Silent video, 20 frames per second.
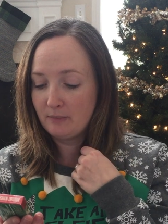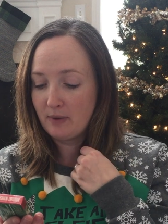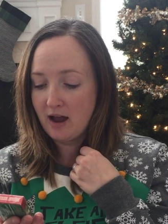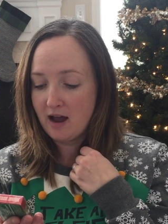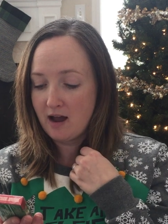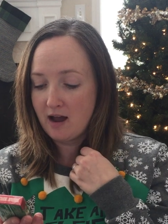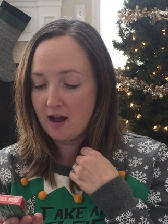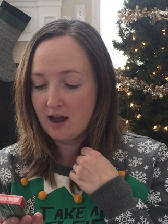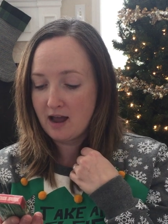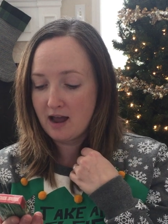
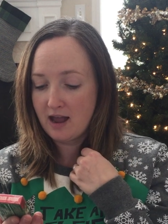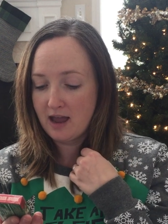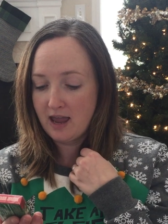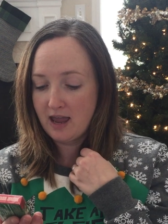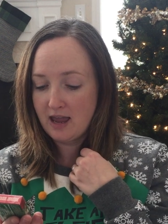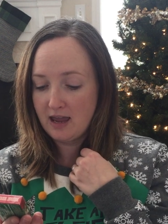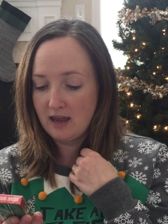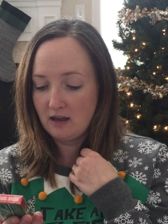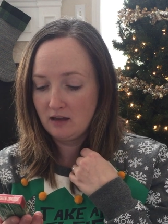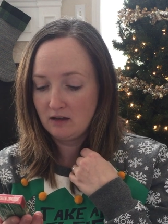
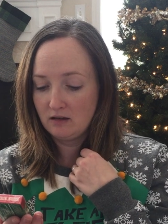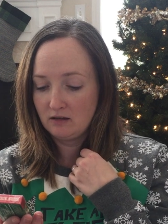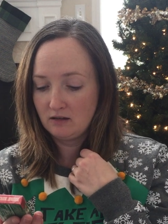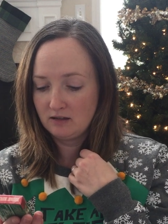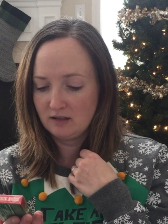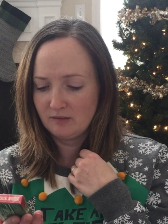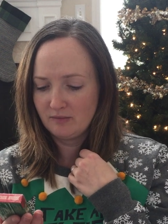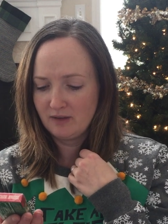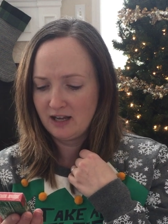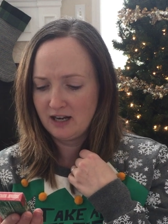pie,
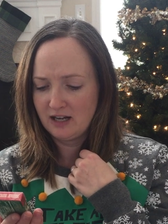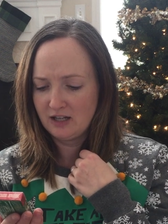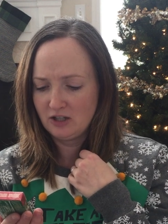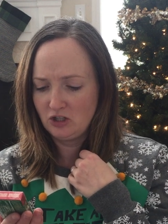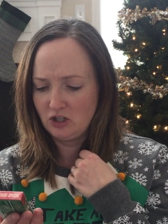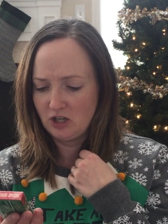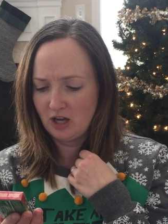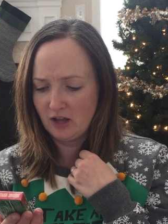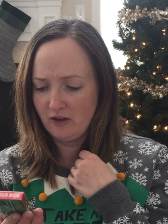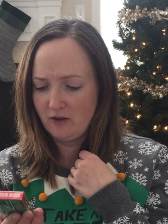some kind of
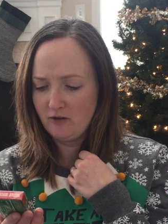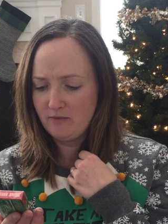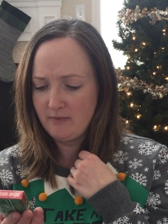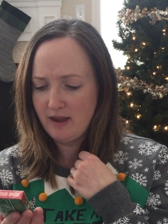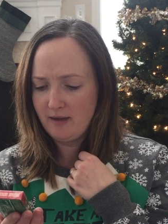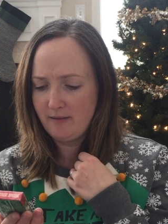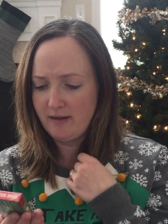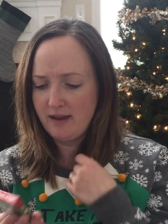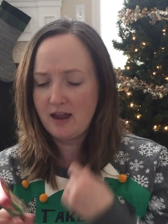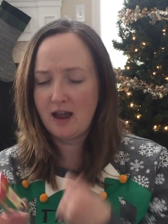jello
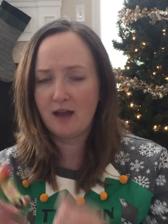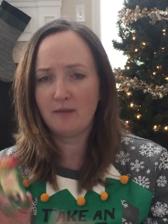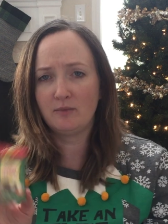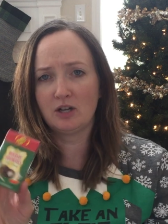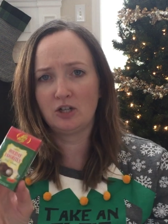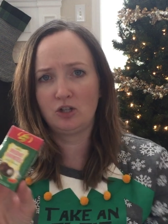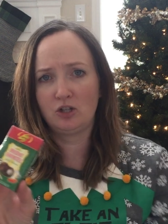maybe? I'm not